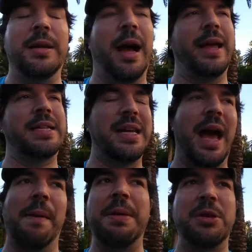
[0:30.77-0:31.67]

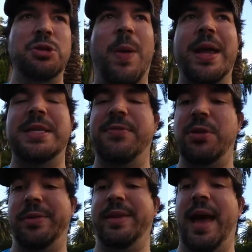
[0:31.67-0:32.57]
I mean, there's ways of
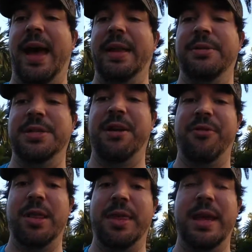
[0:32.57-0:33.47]
doing that. There's
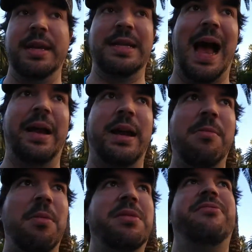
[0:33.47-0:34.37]
different things. How to
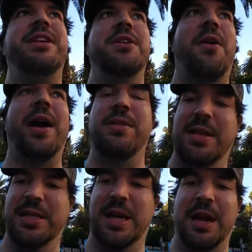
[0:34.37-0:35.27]
come up with video
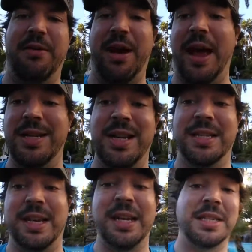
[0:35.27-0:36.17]
ideas. I
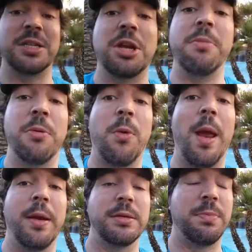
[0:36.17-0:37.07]
guess this could be
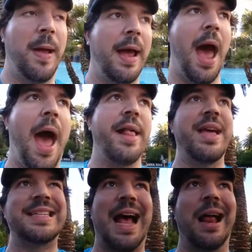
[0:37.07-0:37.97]
ranked, but
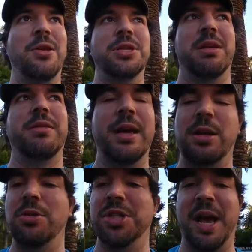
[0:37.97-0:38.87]
that's not usually a
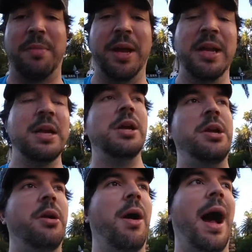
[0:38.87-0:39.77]
thing. Usually I'm like,
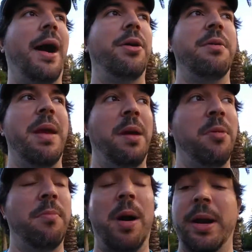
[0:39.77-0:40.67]
you know, how to make
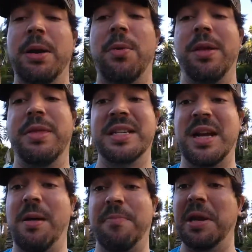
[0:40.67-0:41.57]
more money with this
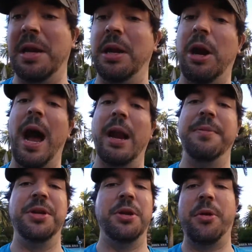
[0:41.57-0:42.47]
company, or how
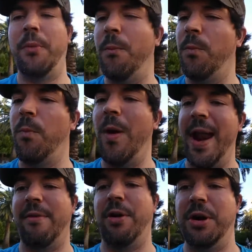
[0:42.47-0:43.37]
to, you know,
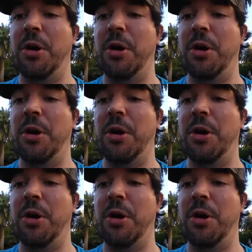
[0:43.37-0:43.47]
whatever.